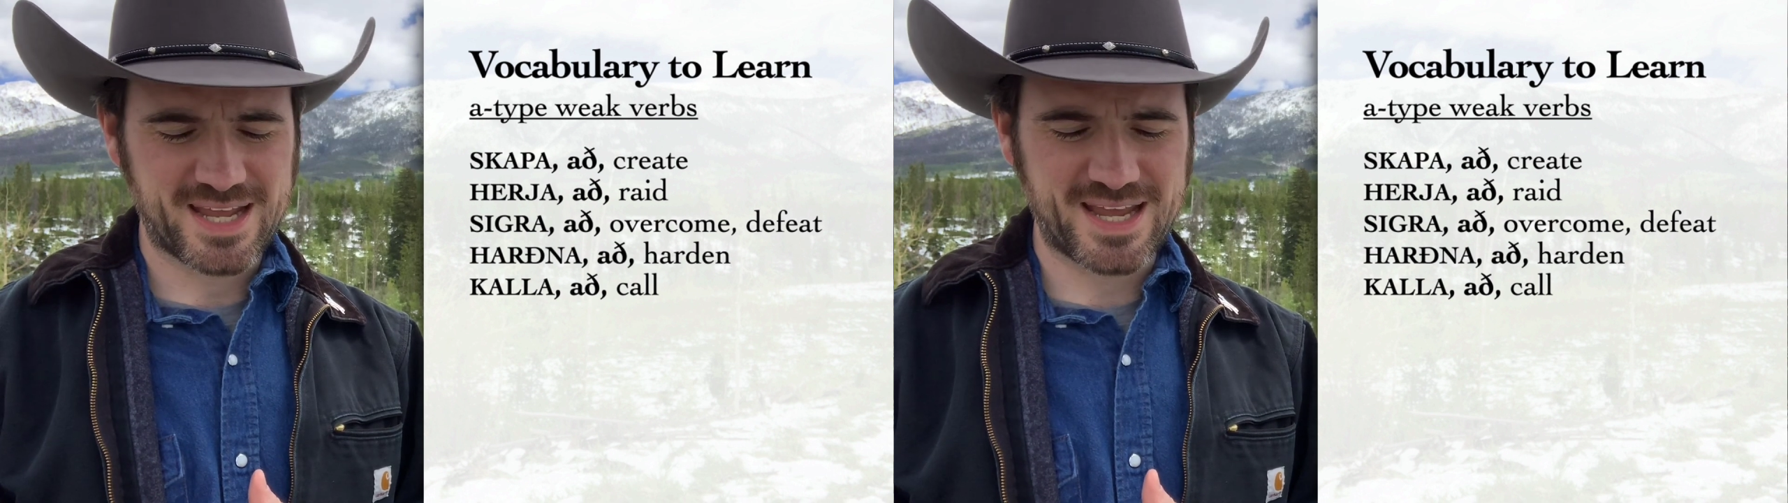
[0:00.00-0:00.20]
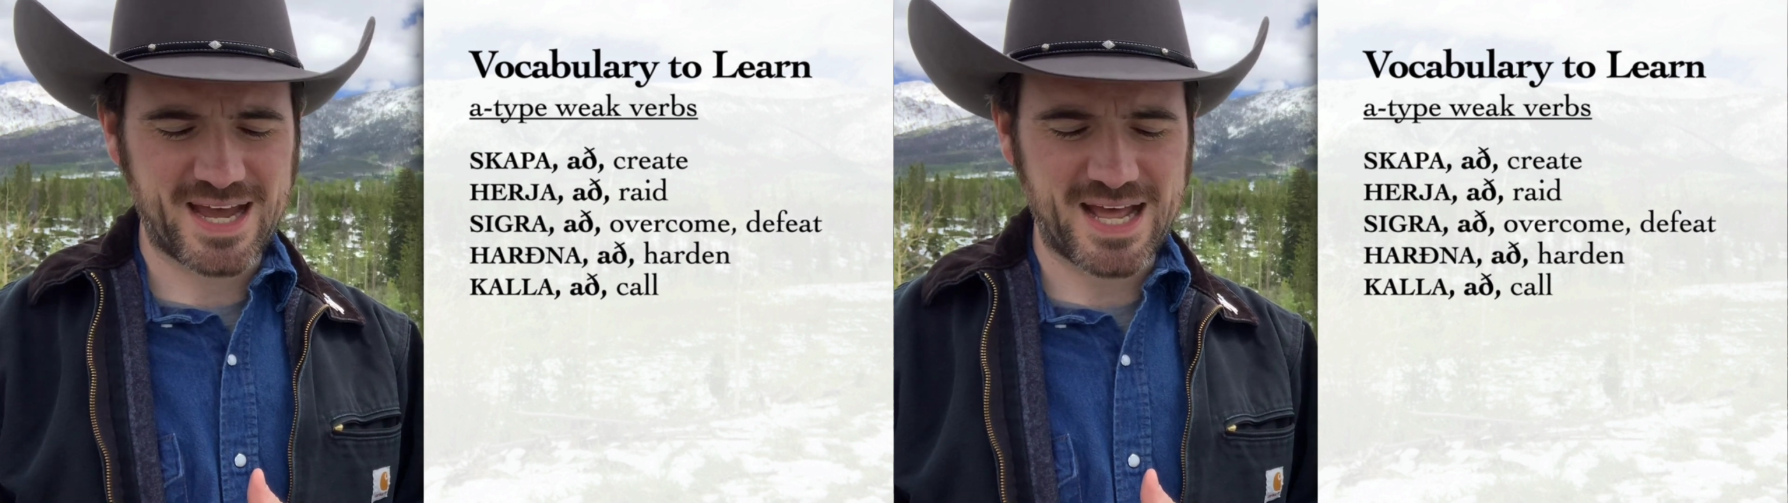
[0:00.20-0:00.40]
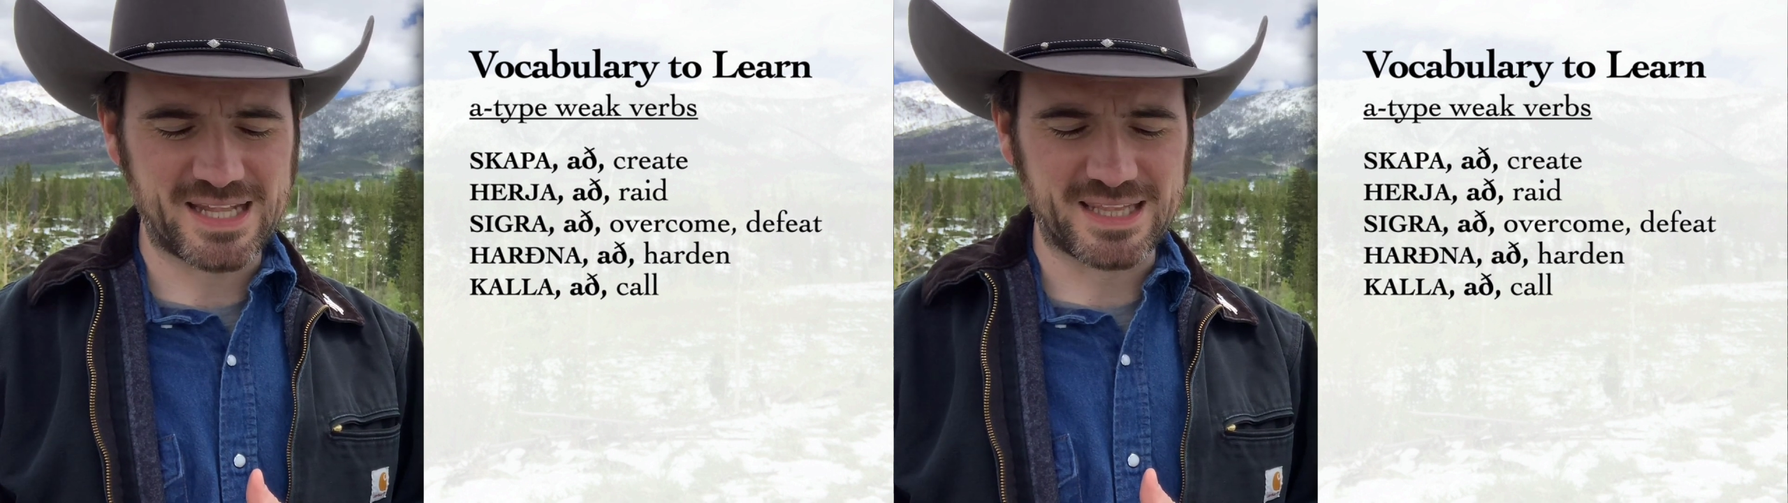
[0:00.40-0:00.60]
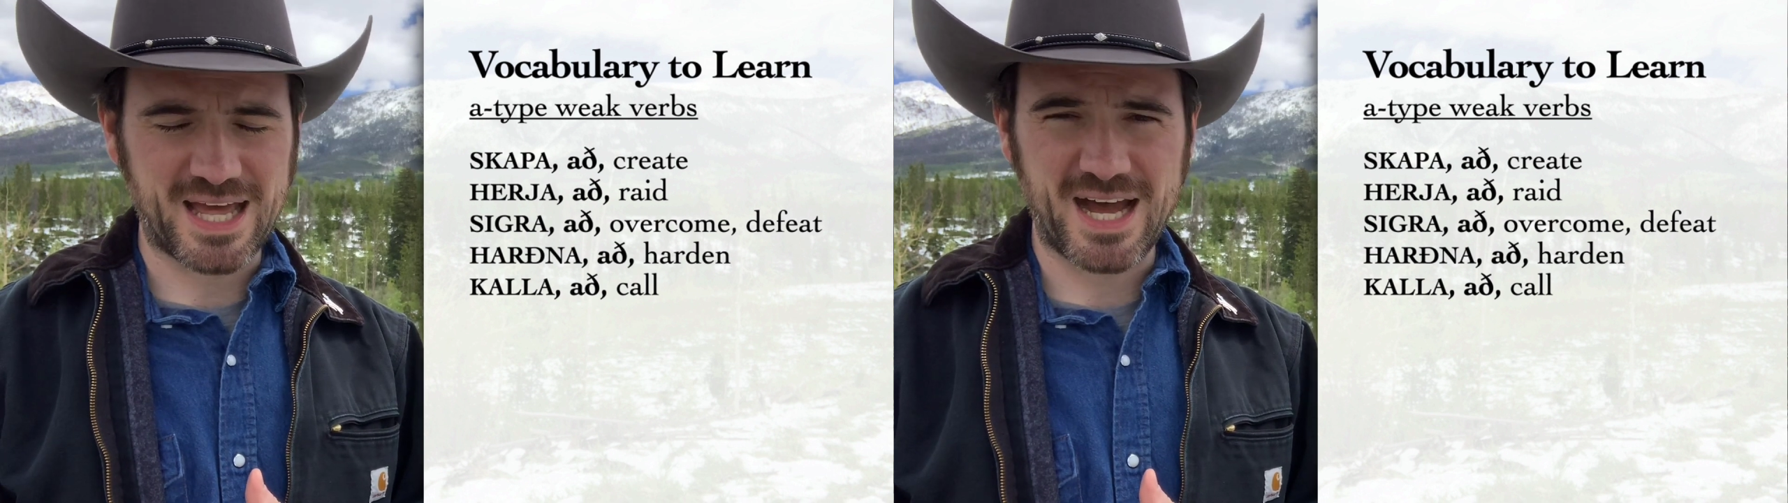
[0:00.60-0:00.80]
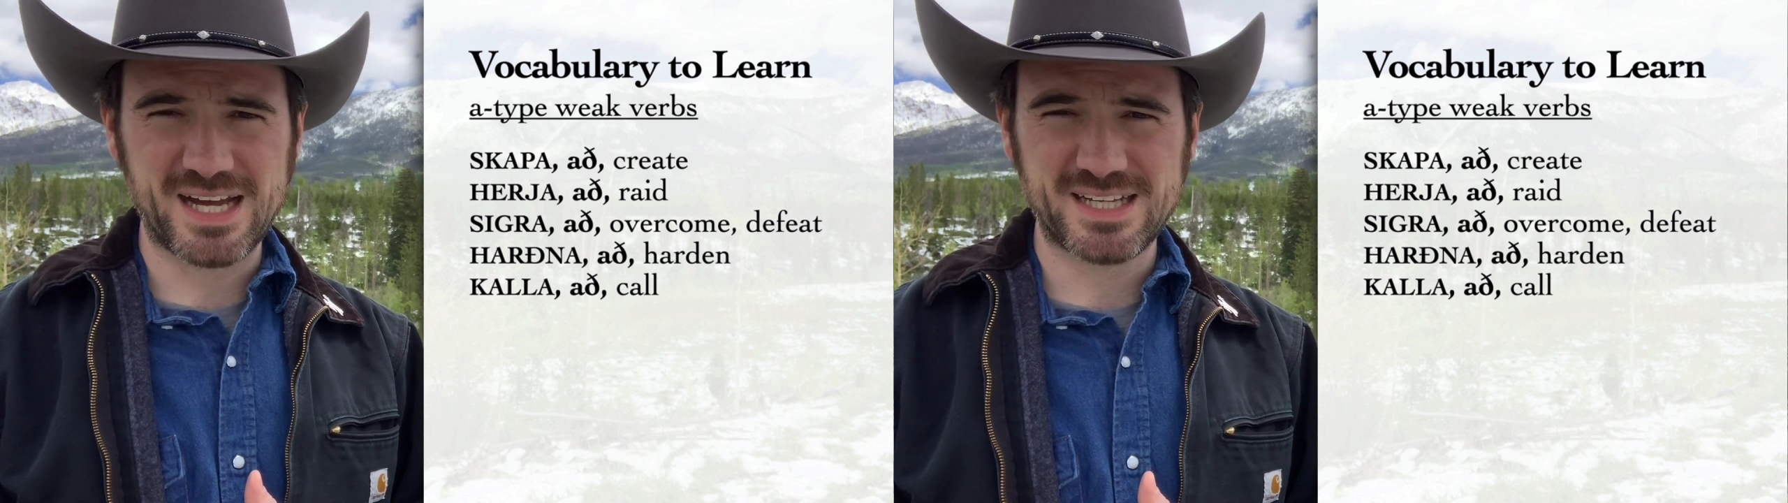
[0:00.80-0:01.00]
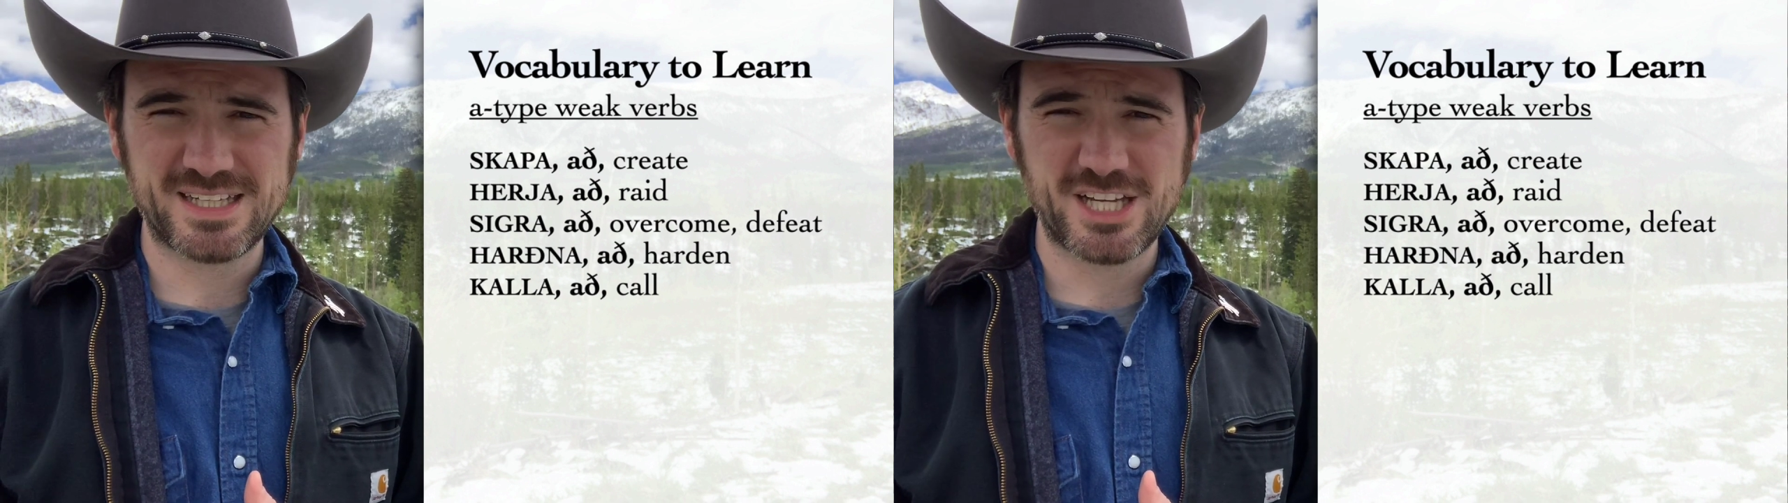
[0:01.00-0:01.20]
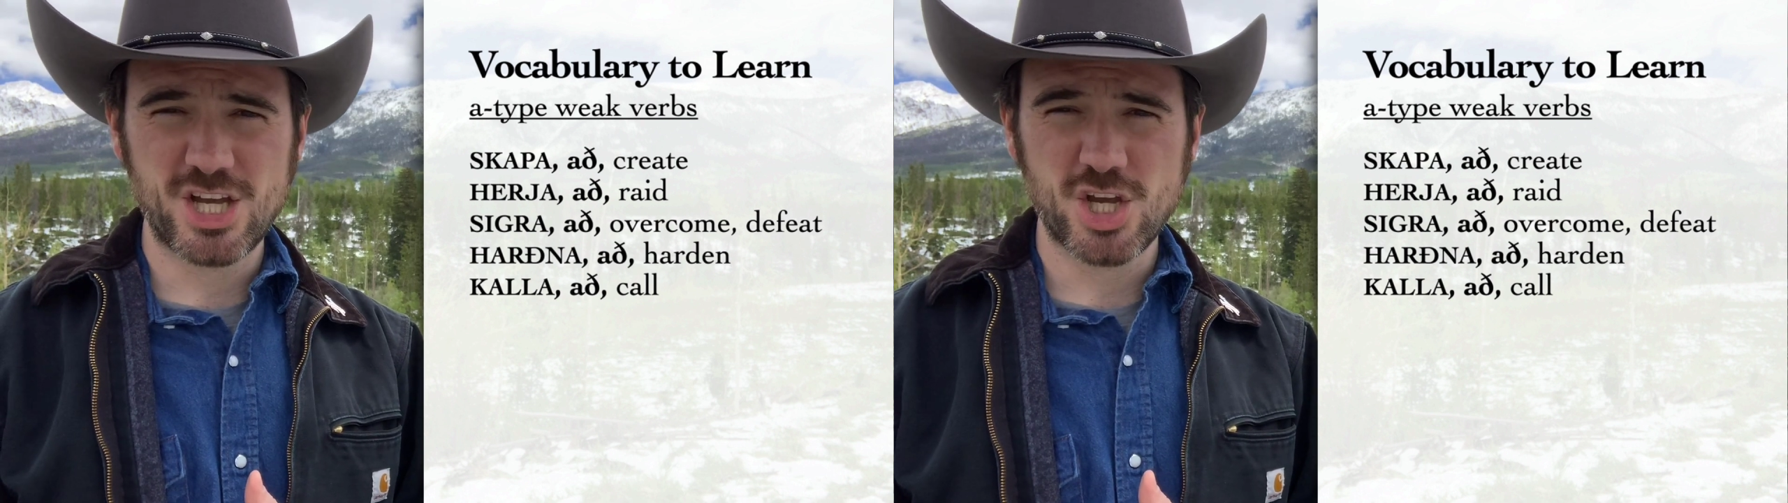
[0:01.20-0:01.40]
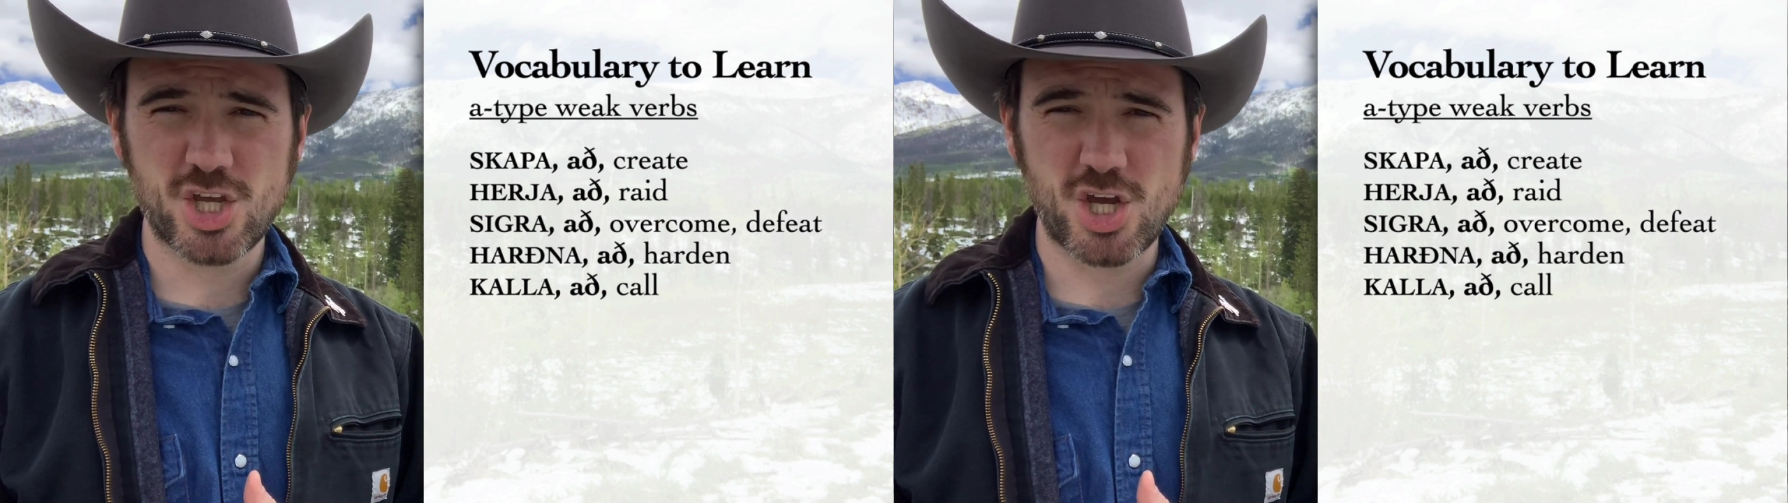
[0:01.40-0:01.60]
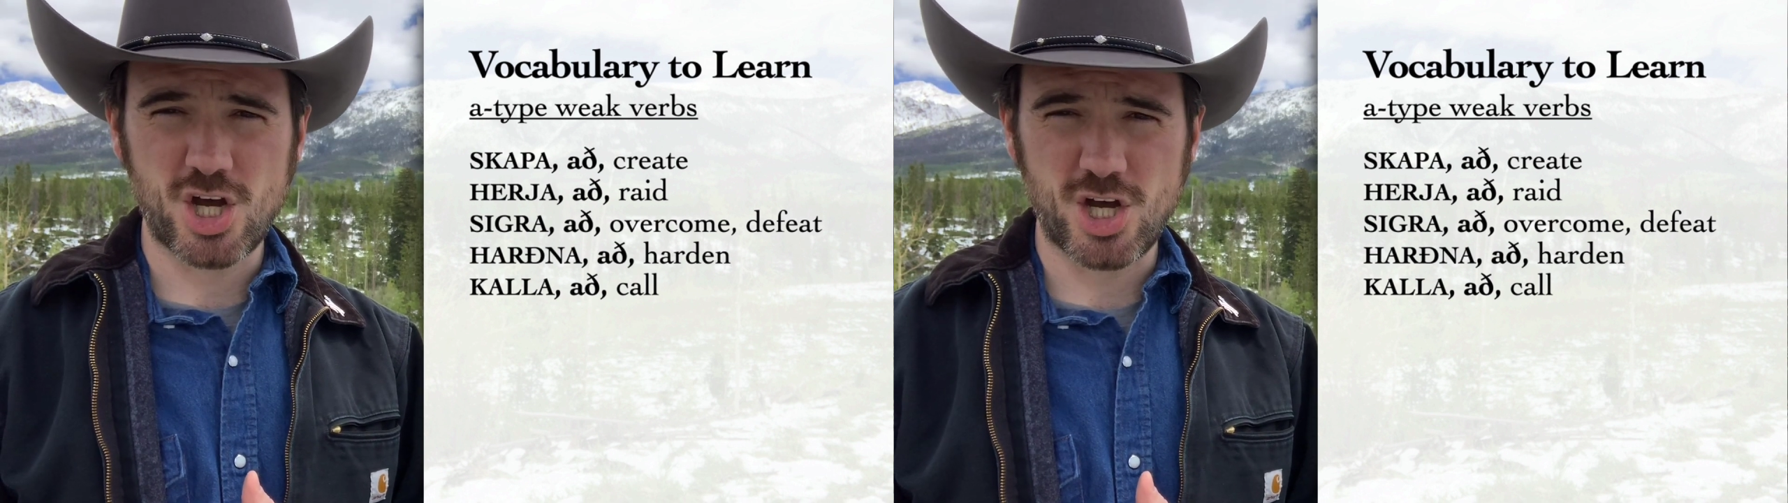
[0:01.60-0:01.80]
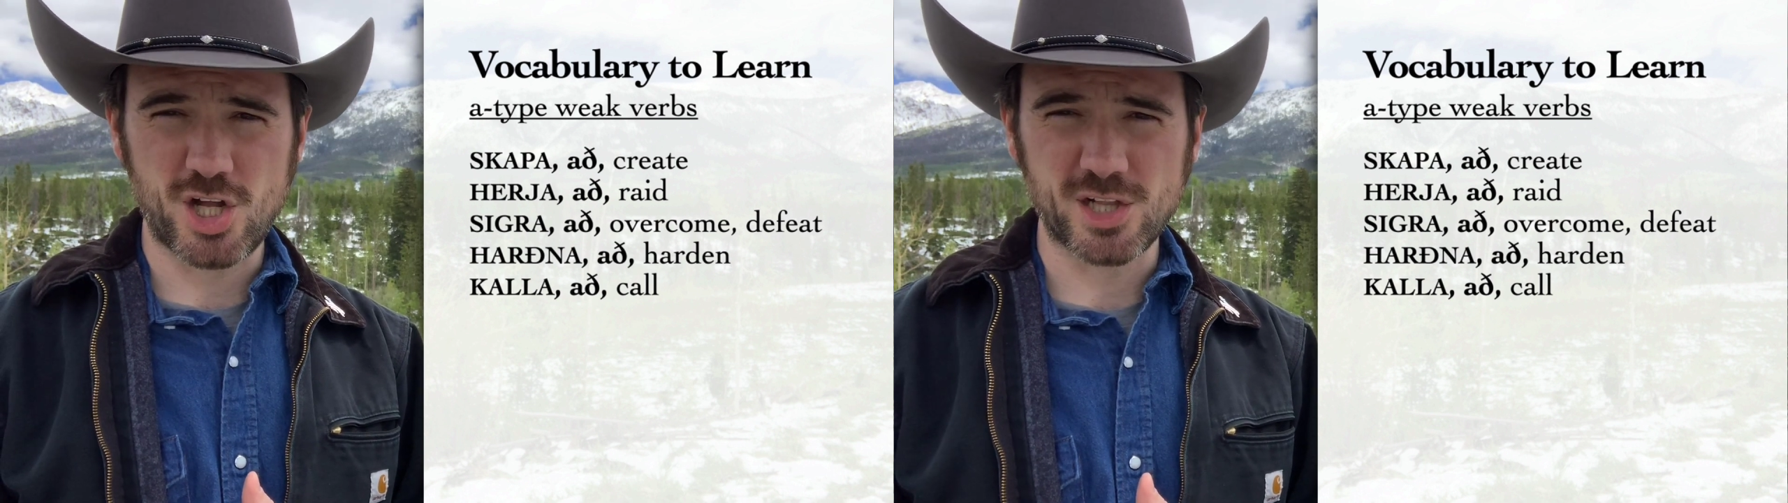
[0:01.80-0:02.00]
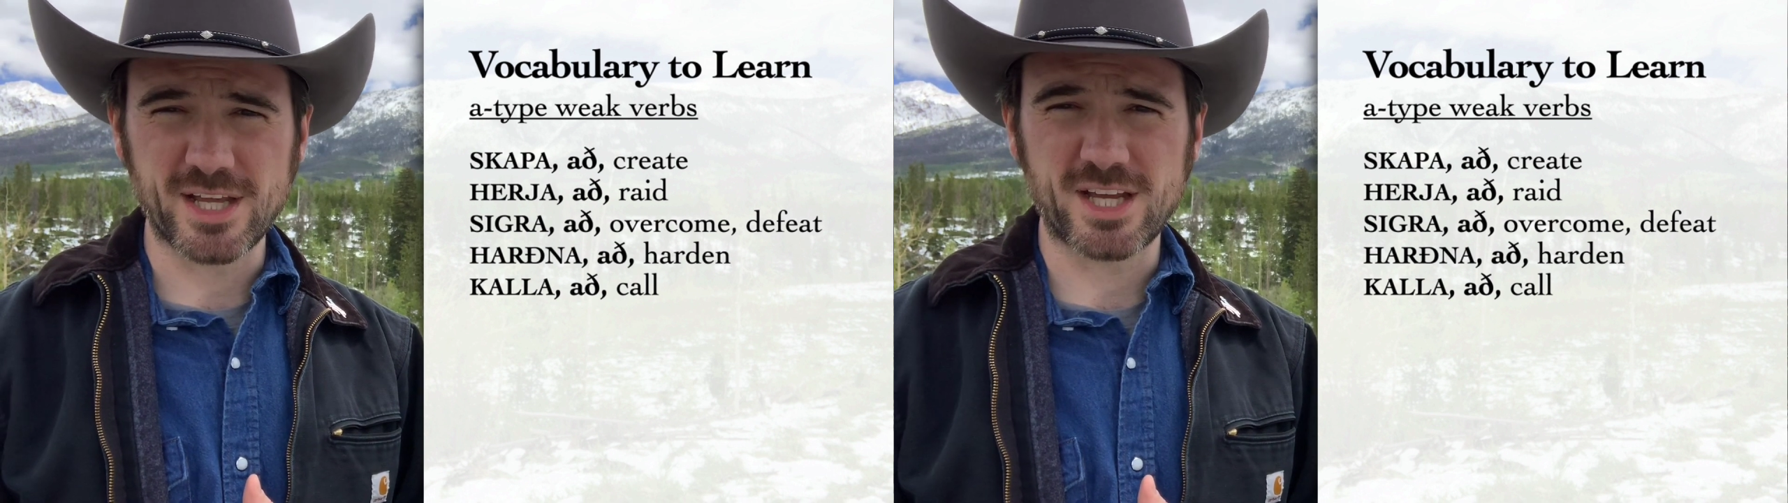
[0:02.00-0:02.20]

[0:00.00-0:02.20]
Kalla, call,